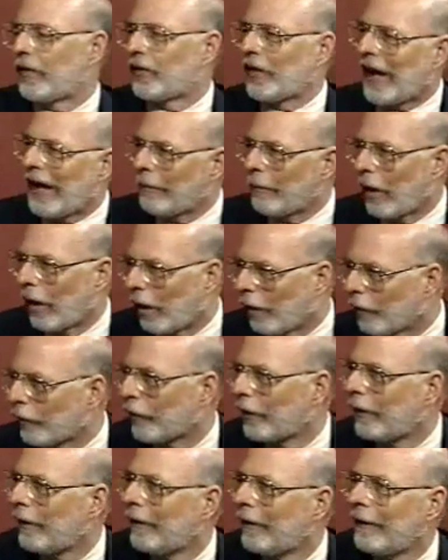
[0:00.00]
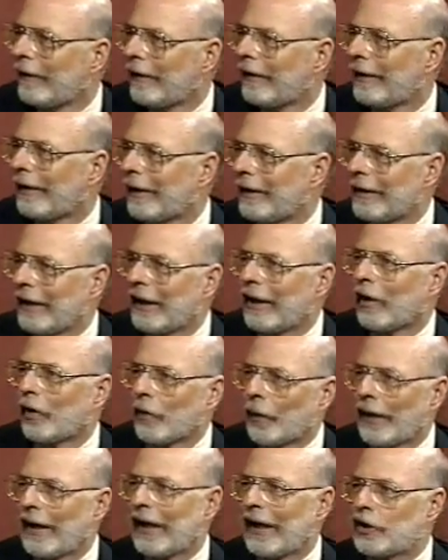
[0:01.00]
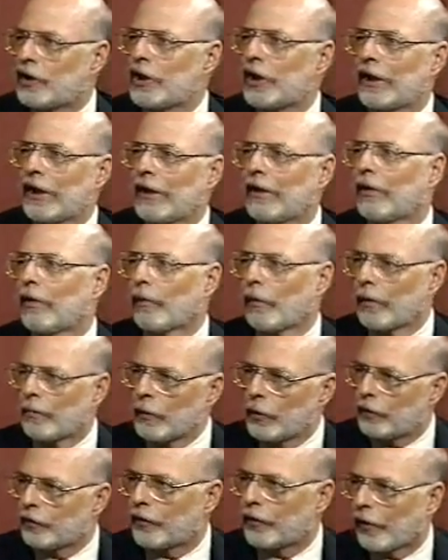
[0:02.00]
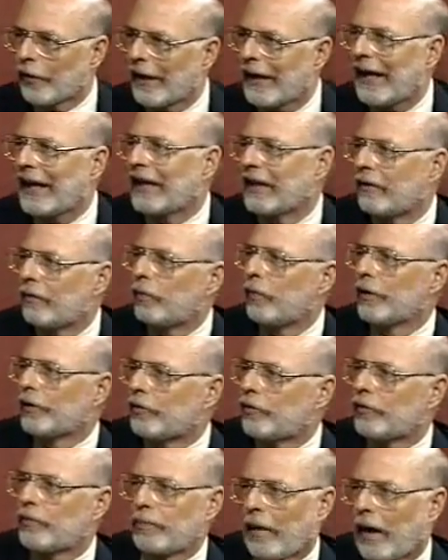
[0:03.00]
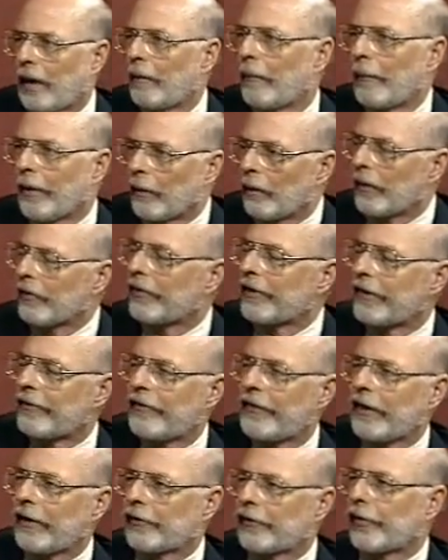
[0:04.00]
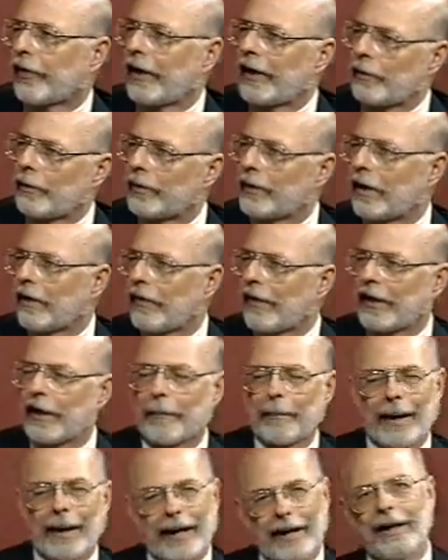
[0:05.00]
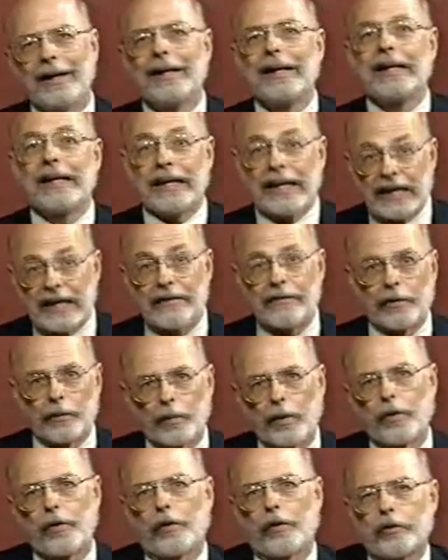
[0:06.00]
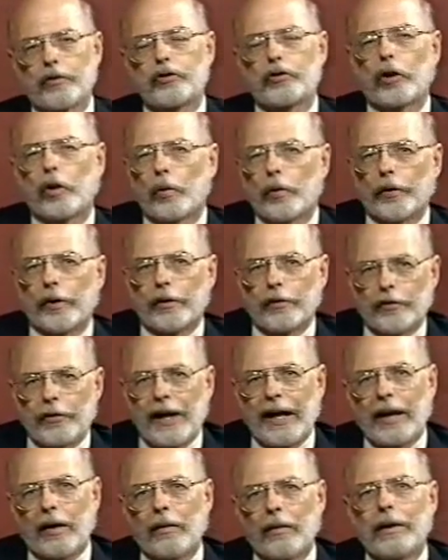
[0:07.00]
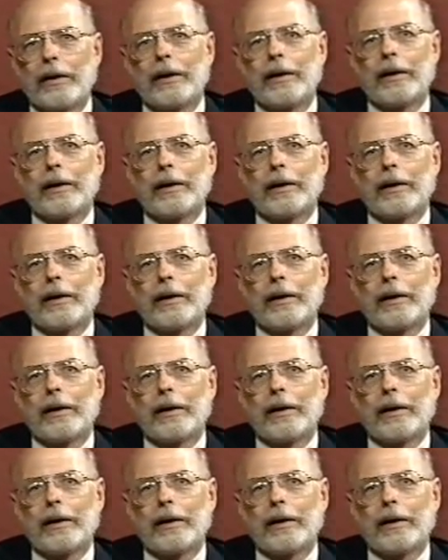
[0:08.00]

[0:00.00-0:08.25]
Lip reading: of his eyeballs. And in a rage, he removed her head, which probably wasn't a fair trade when you think about it, even with her shoulders. Now,